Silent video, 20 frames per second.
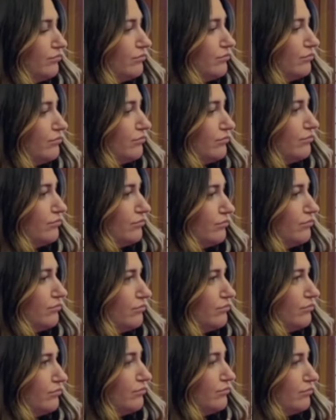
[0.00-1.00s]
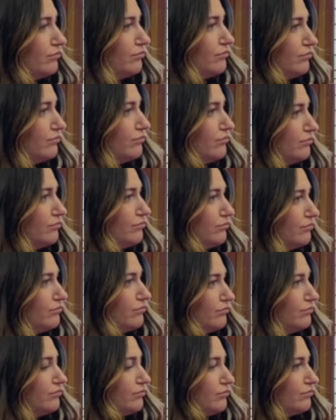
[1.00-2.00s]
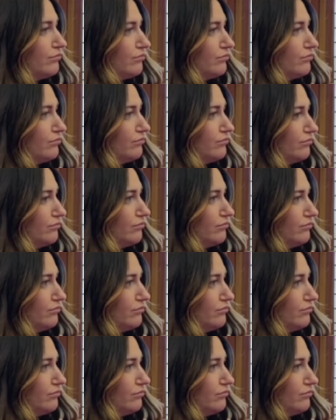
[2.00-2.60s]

(not speaking)